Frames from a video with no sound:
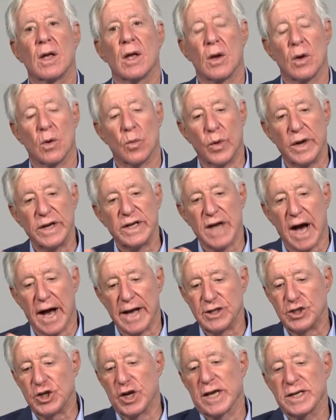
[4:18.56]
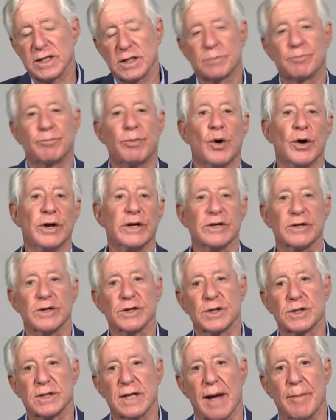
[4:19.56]
We digest, point to the
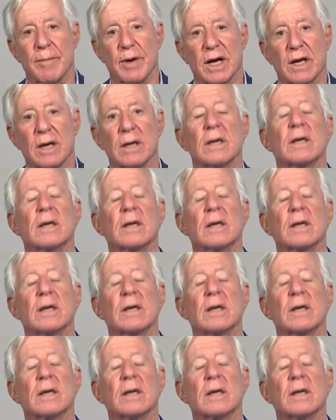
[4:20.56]
stomach.